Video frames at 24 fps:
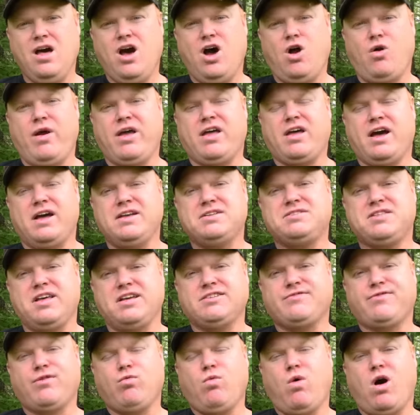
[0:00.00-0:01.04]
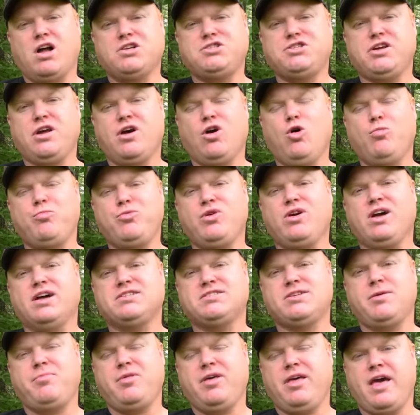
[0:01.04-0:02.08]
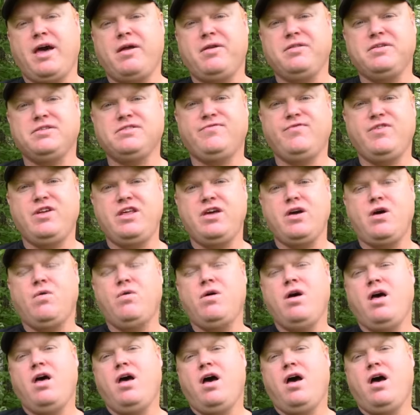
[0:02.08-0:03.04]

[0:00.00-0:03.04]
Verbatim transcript: All right, guys, thanks for watching. I hope you got something out of this video.